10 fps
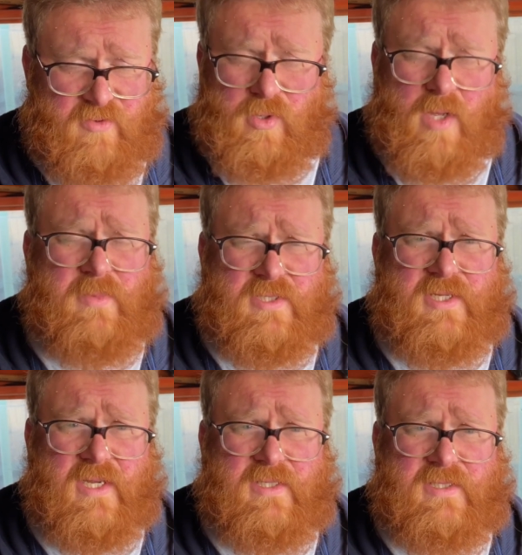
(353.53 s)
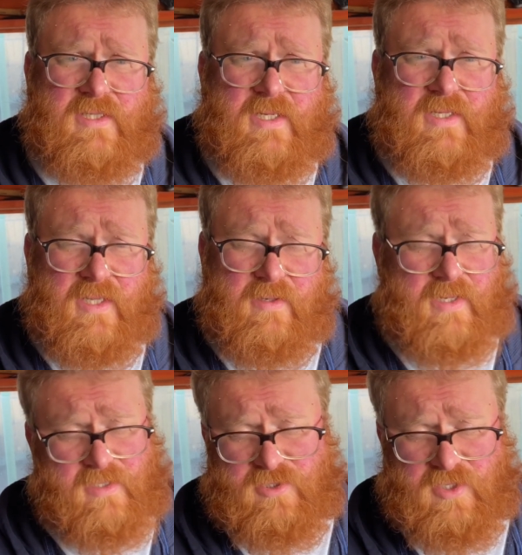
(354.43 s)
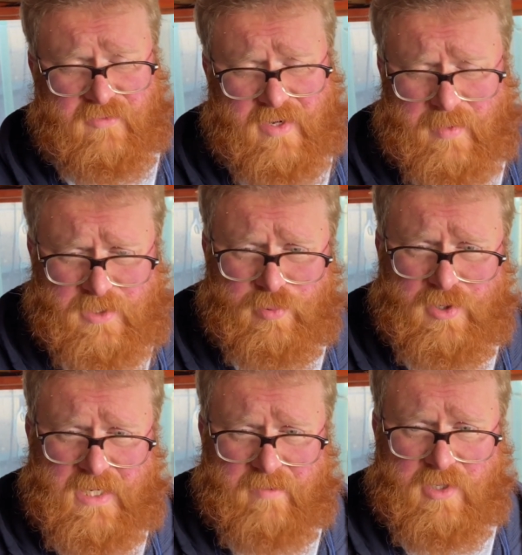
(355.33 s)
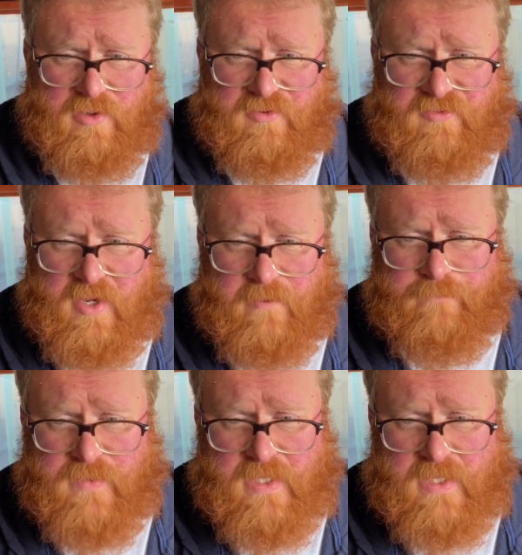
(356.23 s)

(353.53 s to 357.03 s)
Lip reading: few allotment sites, and I'd certainly recommend you put your name down on a few.